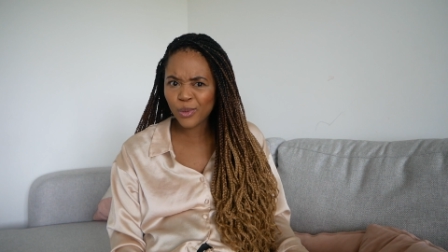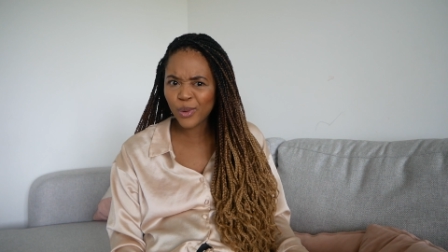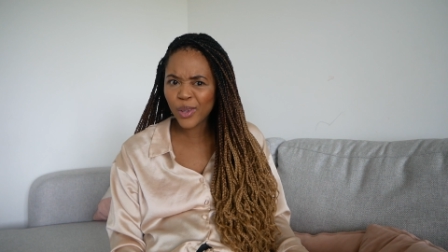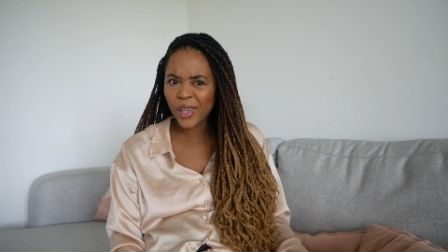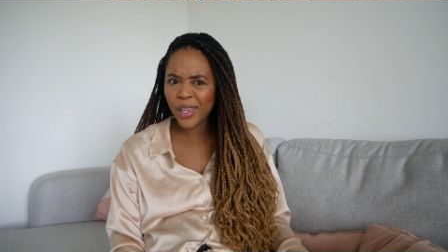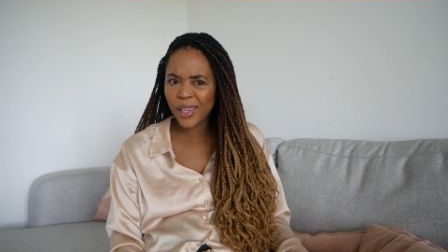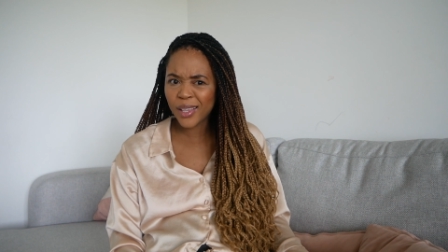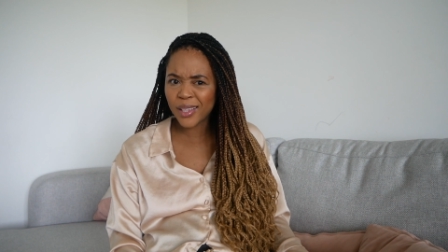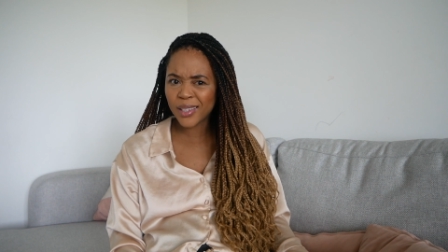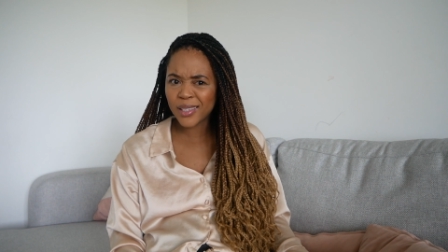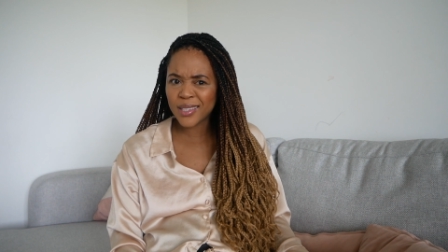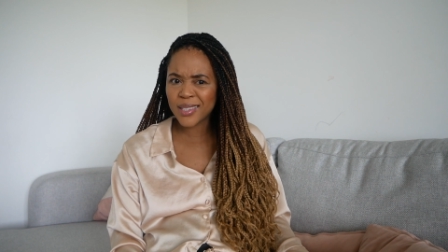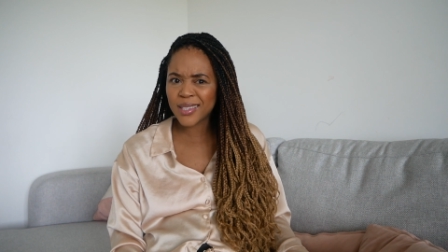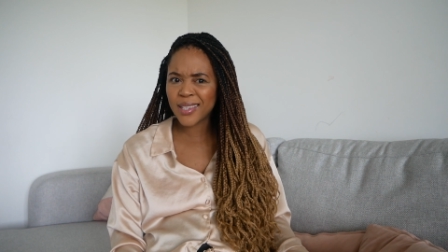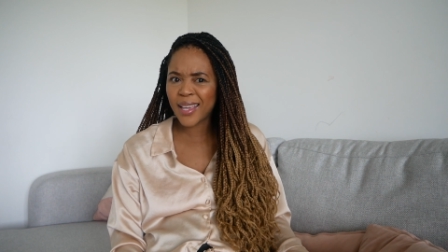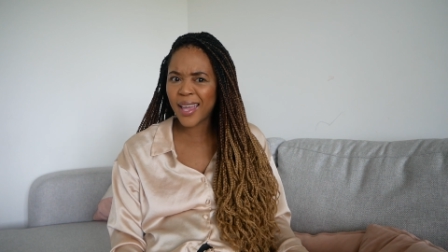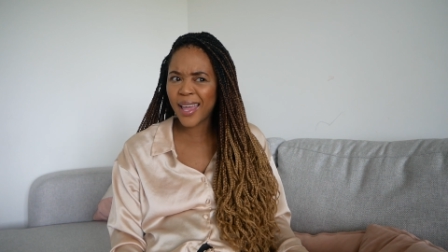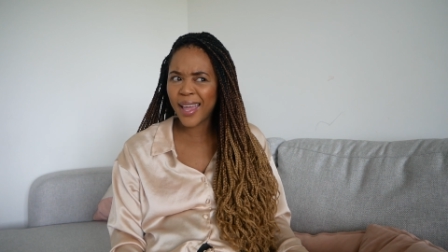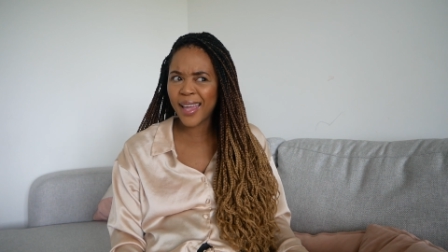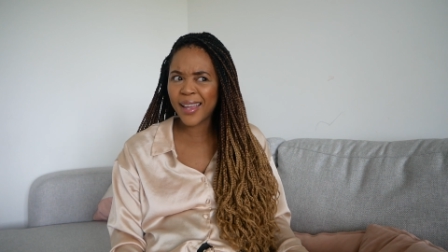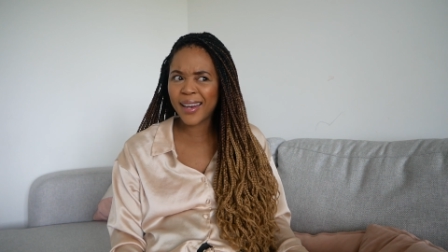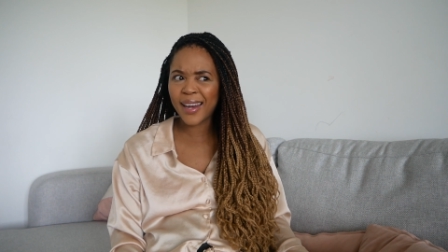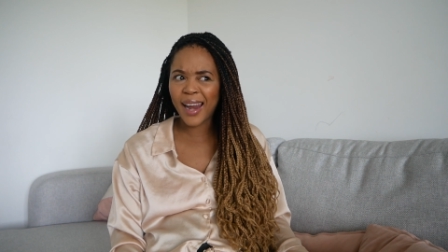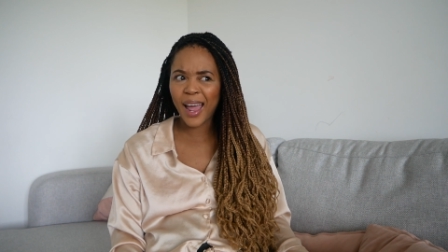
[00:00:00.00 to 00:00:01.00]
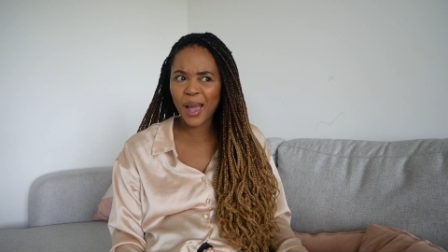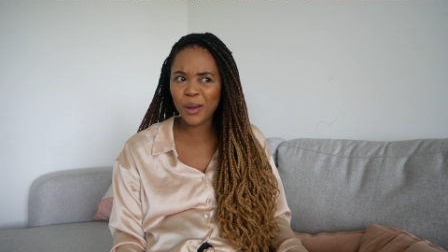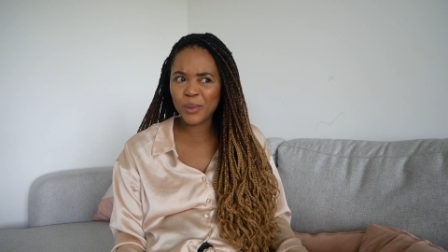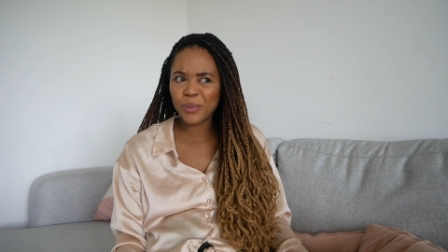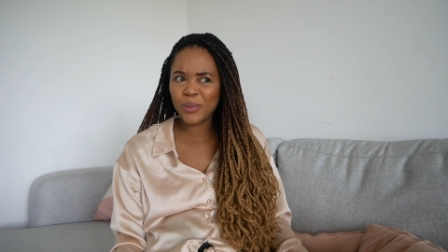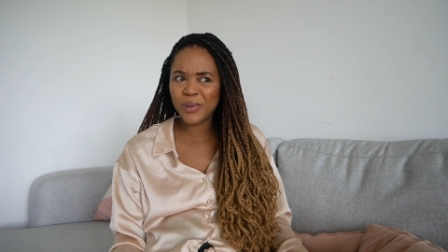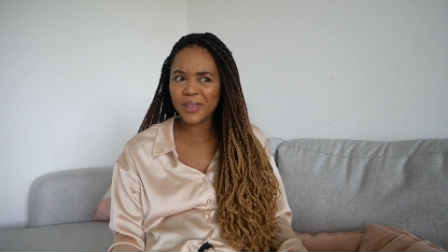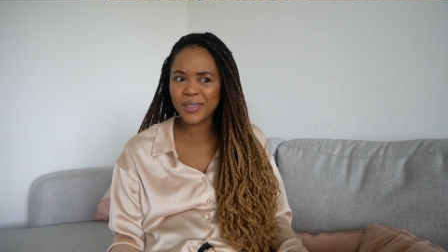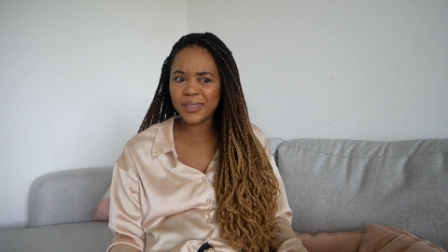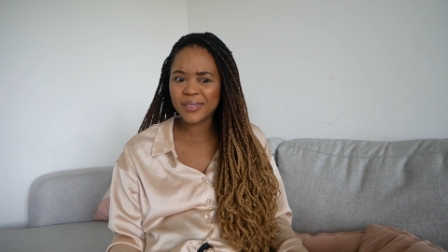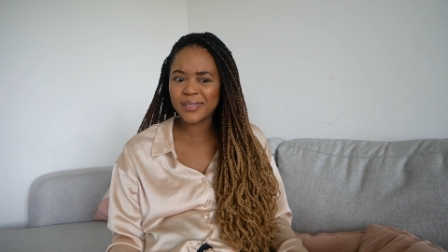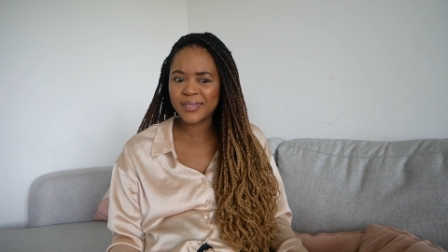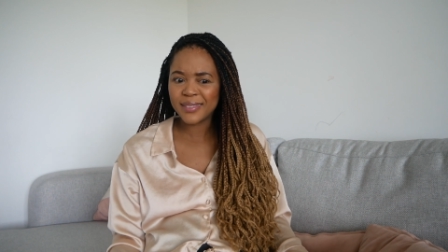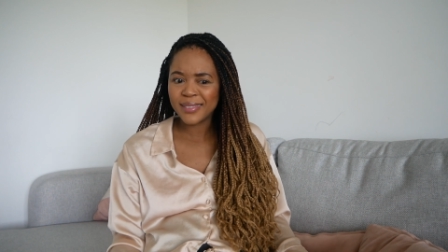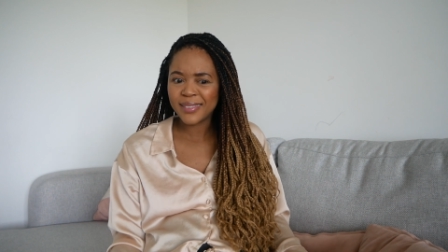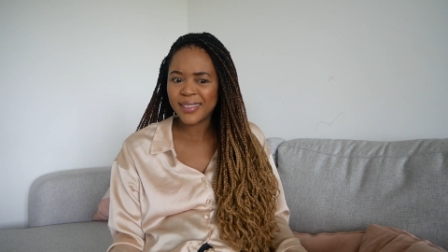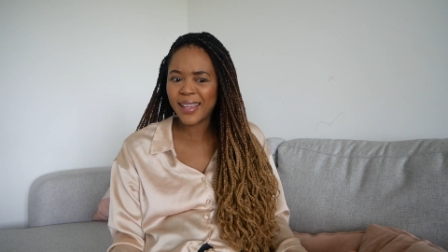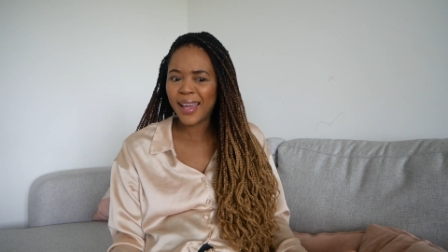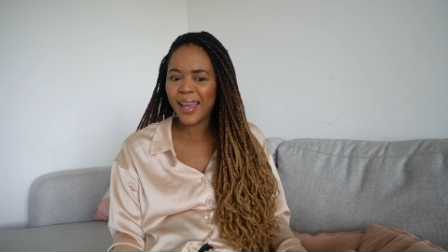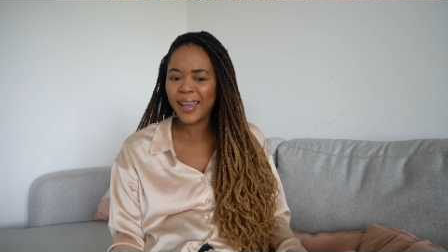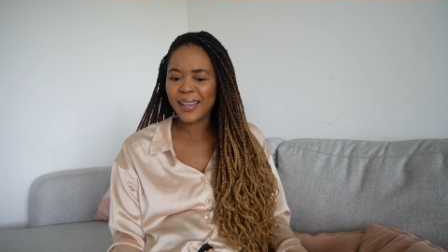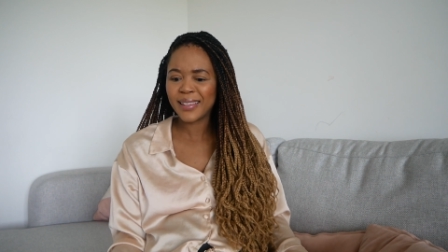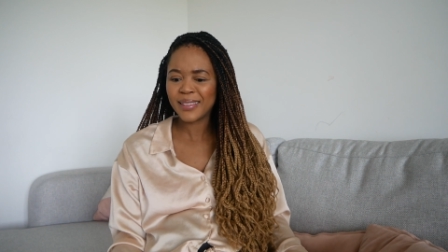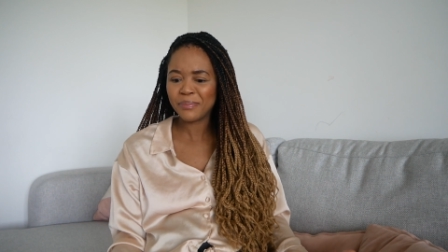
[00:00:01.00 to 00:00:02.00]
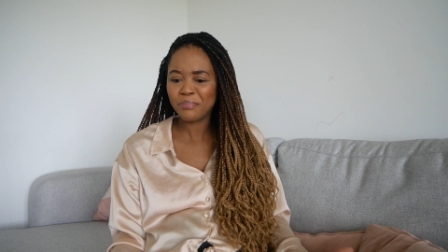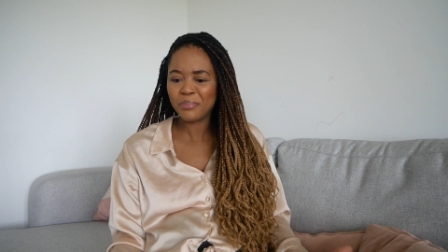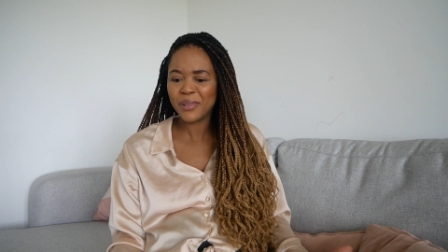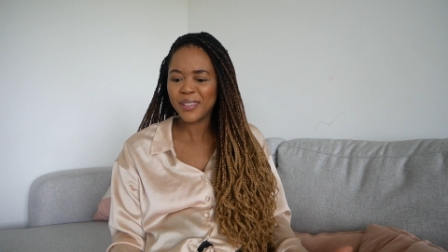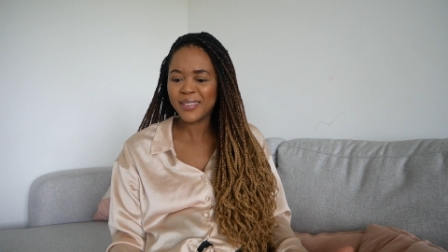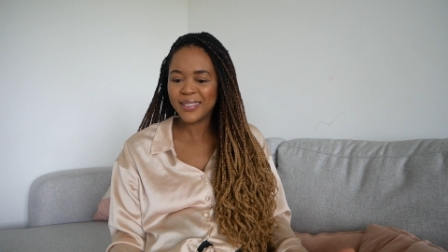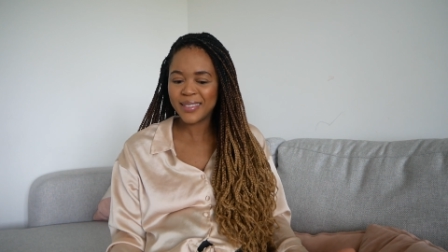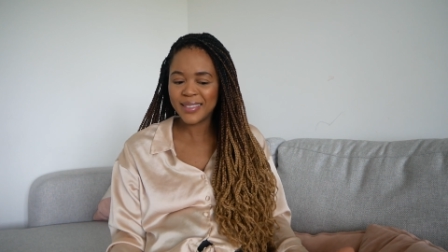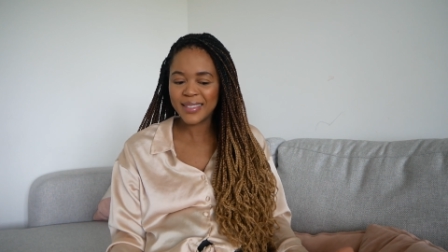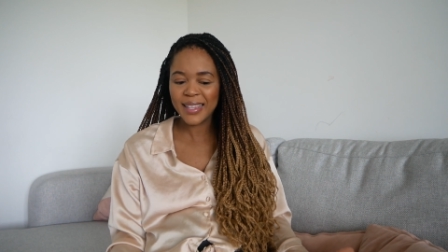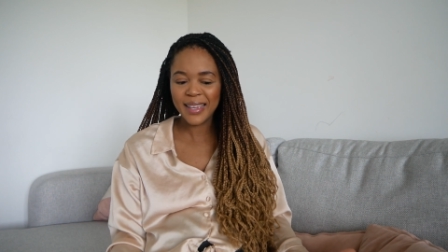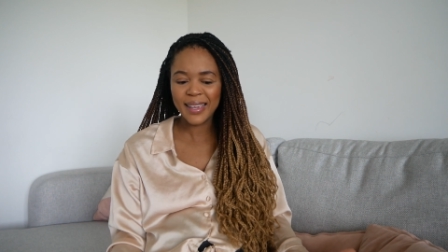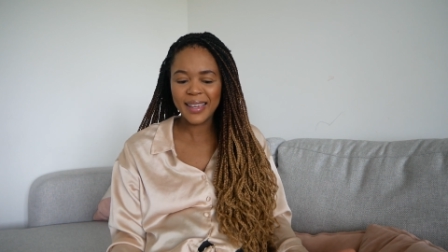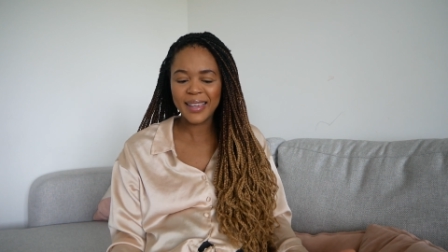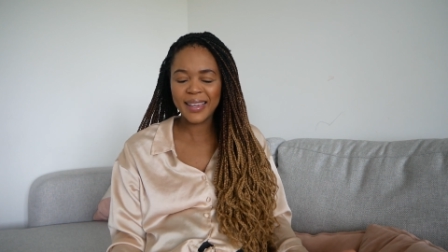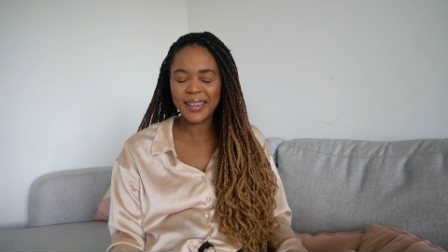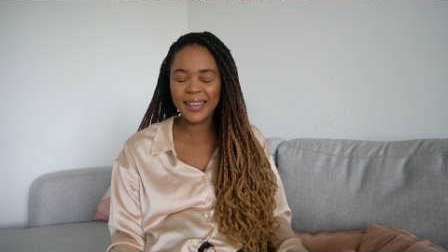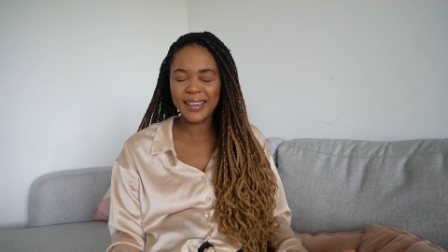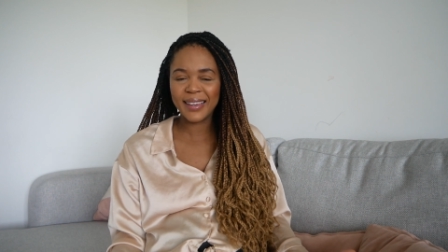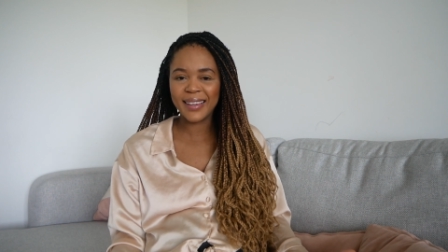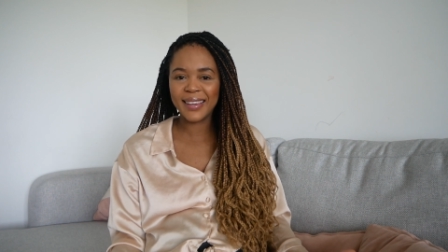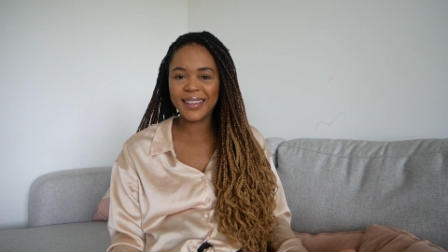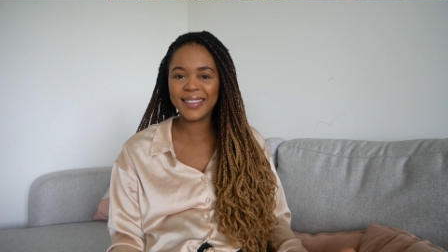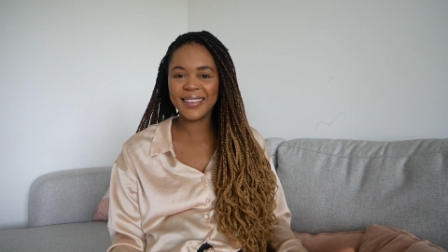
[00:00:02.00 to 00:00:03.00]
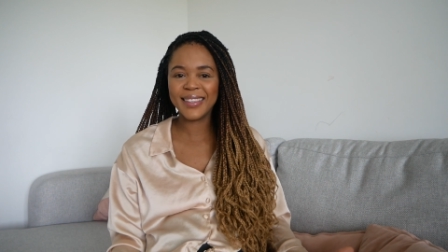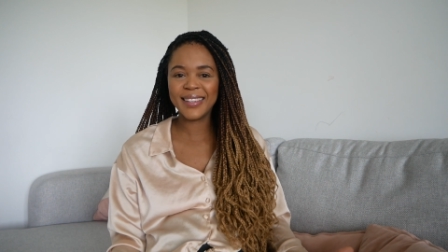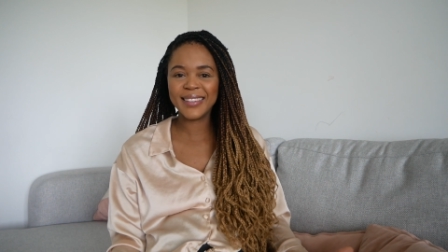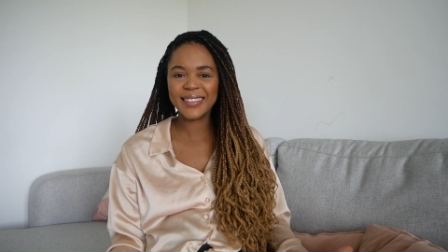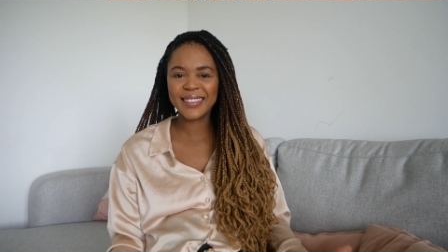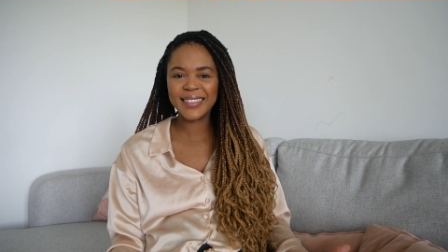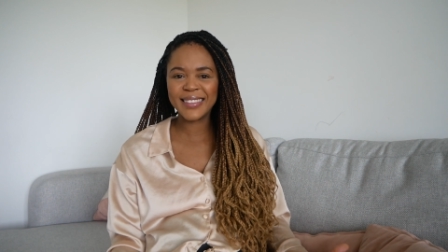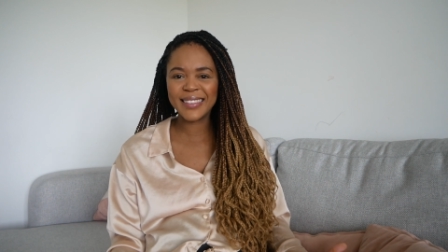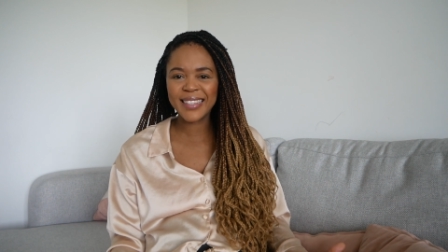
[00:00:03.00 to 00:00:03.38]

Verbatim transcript: weeks and I will be seeing these